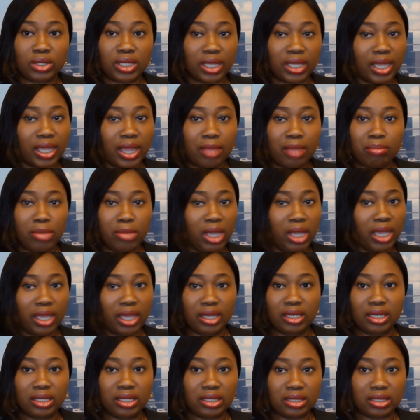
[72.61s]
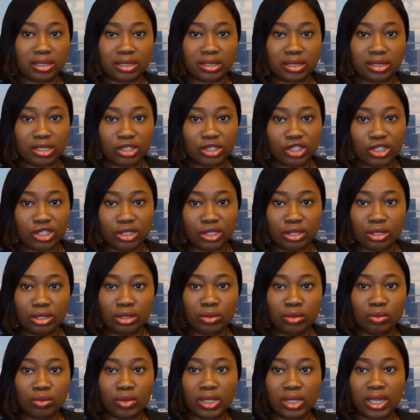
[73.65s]
they can't make any
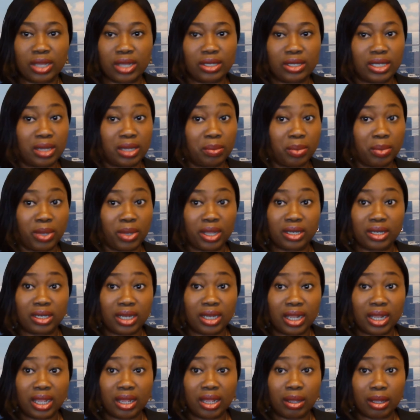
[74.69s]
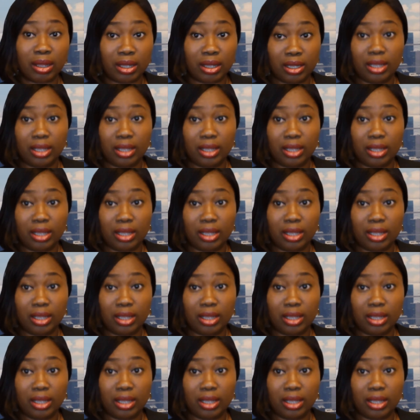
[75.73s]
decision without their partner.